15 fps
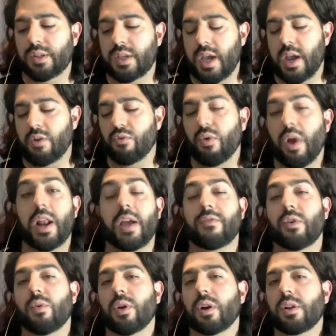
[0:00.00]
let's say
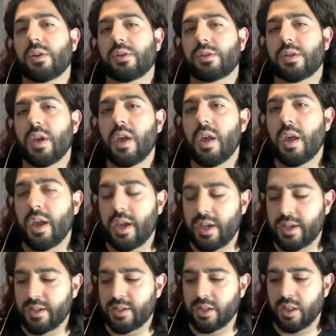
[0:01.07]
write heavy workloads
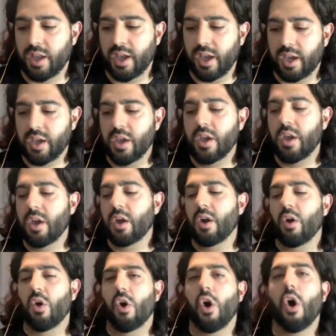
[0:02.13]
is
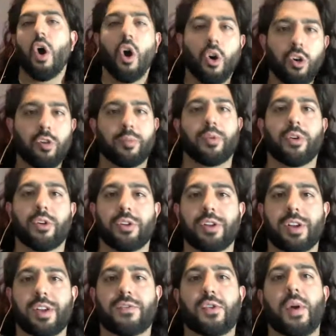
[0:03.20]

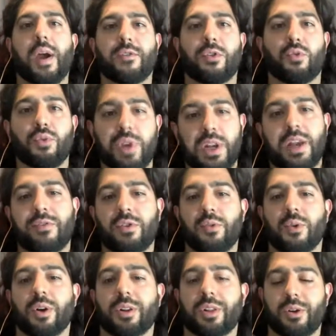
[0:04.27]
horrible if you have a read
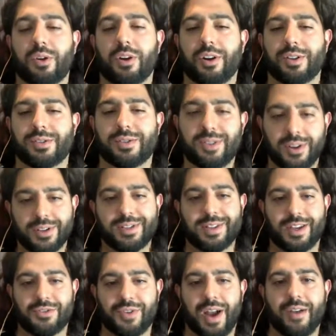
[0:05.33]
heavy workload on
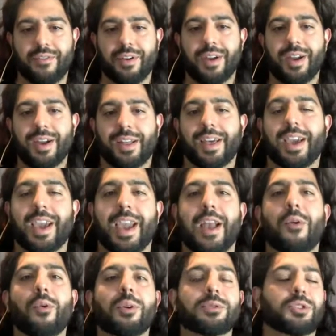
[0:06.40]
solid state drive.
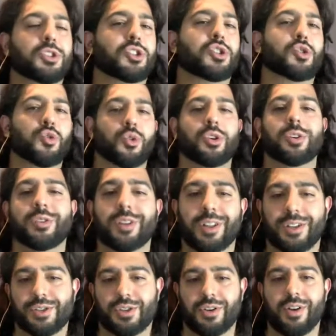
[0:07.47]
It will destroy
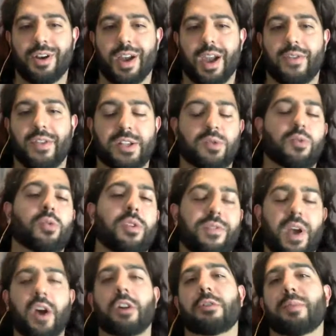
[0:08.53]
your cluster, and that's
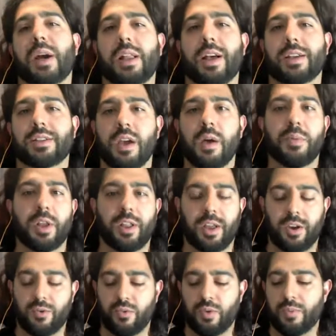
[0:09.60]
what we found at my last
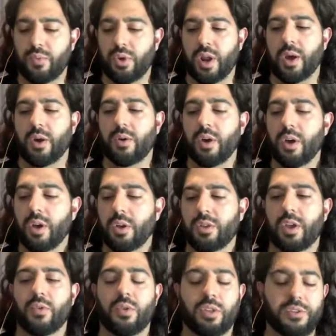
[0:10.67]
company. We put out
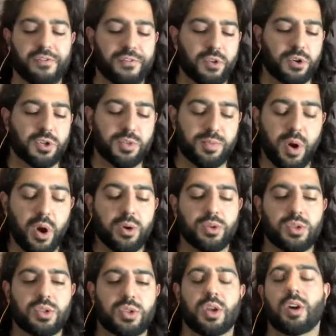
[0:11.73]
one of the first
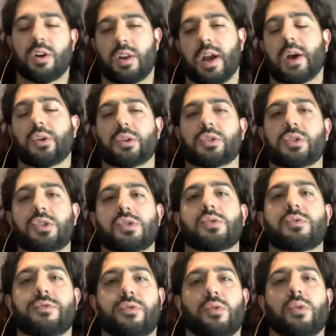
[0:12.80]
posts on how to
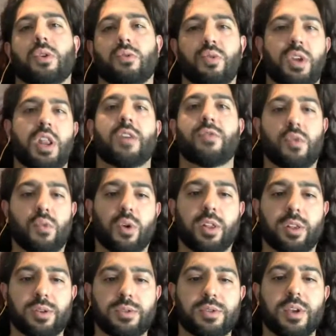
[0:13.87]
tune for read heavy
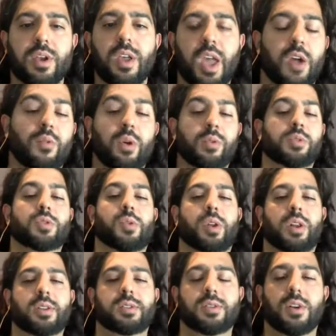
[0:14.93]
workloads, and we were
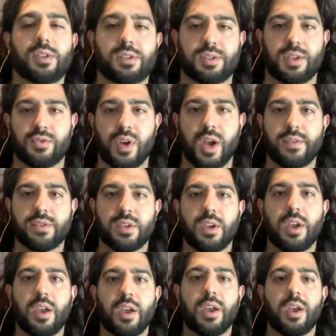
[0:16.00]
doing it on solid state
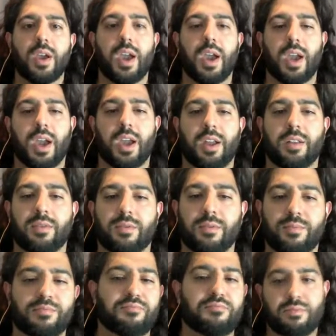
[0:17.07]
drives.
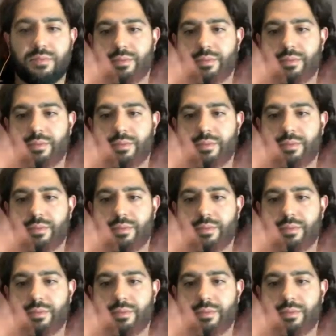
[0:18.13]
And